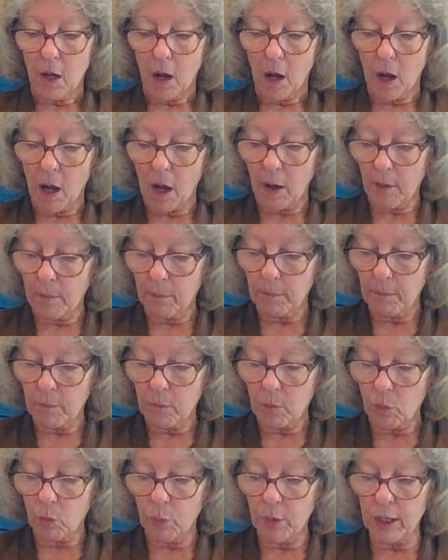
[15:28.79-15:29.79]

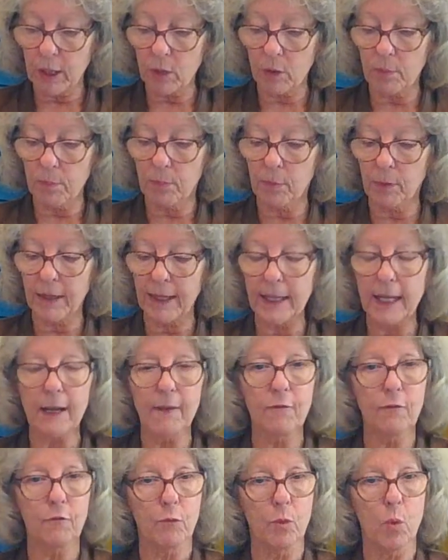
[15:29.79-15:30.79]
Um, we are
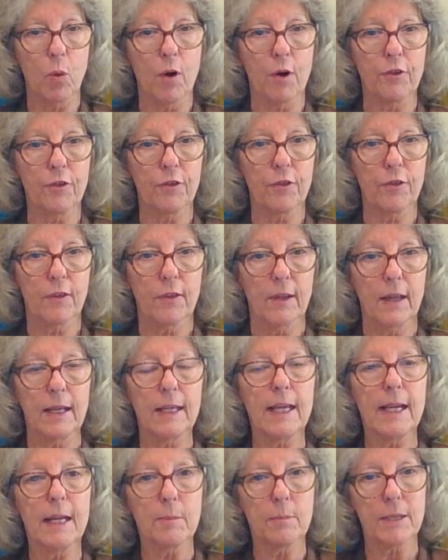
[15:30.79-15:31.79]
bringing forth
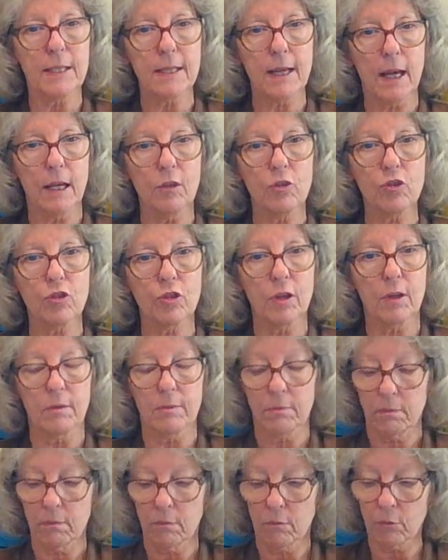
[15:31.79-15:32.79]
an
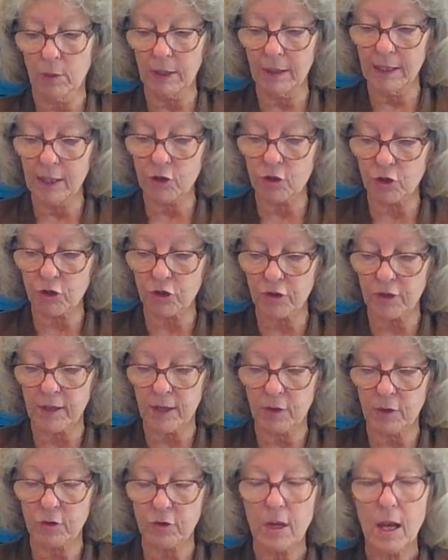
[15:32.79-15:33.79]
imitation,
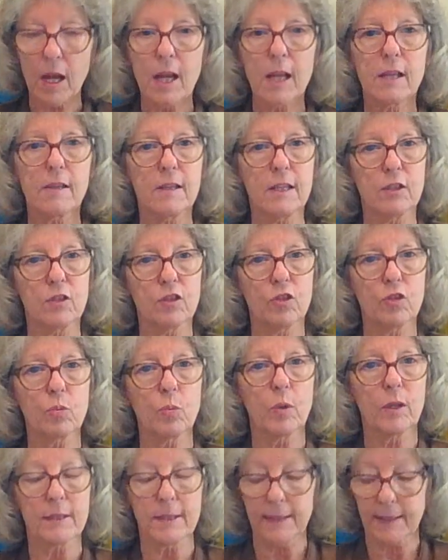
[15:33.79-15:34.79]
religiousness. This is
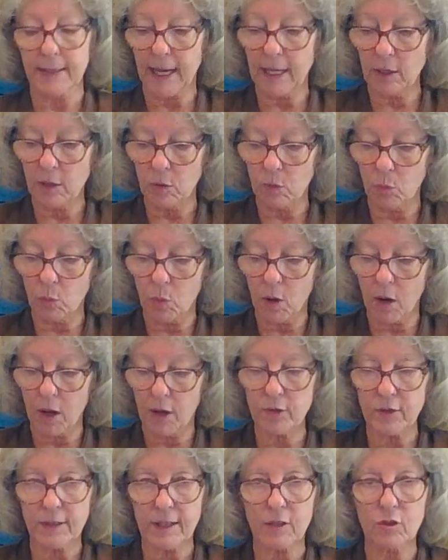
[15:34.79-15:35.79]
what Satan
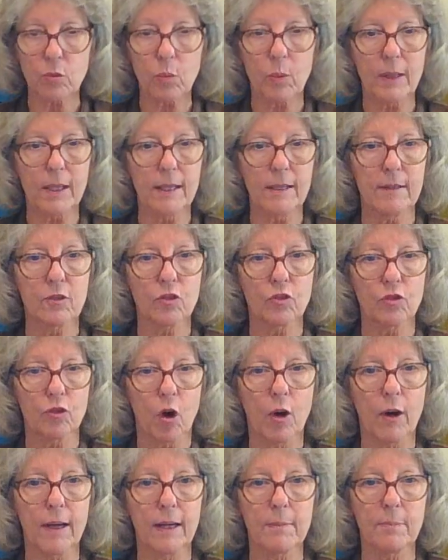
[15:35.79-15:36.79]
wants. That's what he
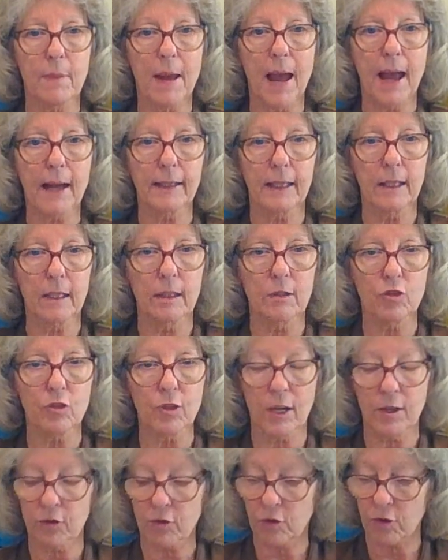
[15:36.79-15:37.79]
started back in
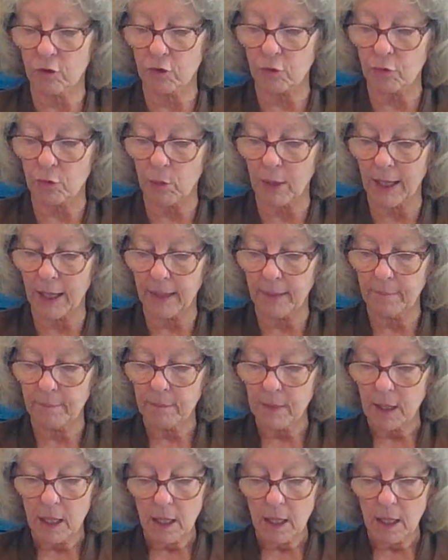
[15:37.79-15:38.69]
Genesis 3.